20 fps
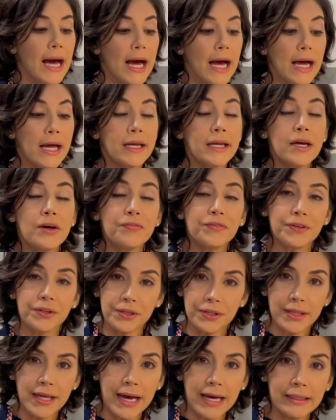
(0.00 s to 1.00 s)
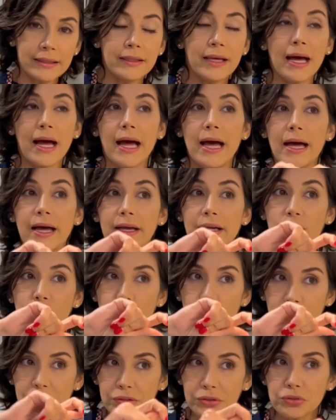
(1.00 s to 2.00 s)
And after that, I'm
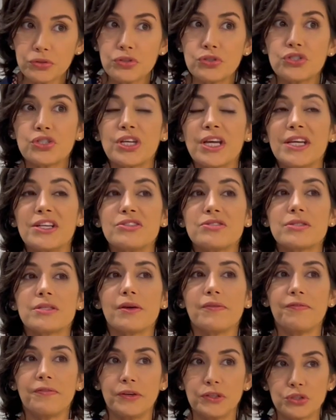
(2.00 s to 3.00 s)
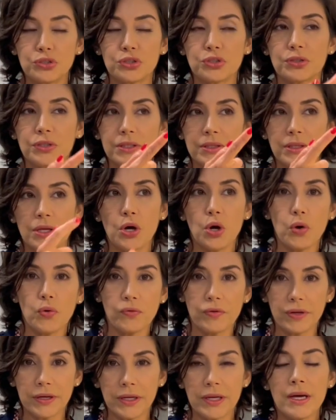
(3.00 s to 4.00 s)
going to change the function in the
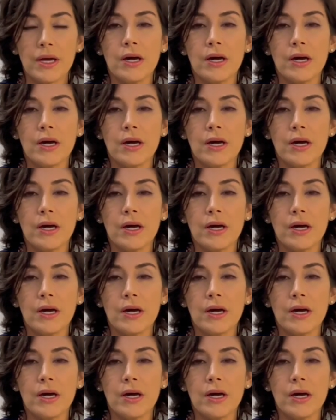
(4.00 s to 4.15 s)
oven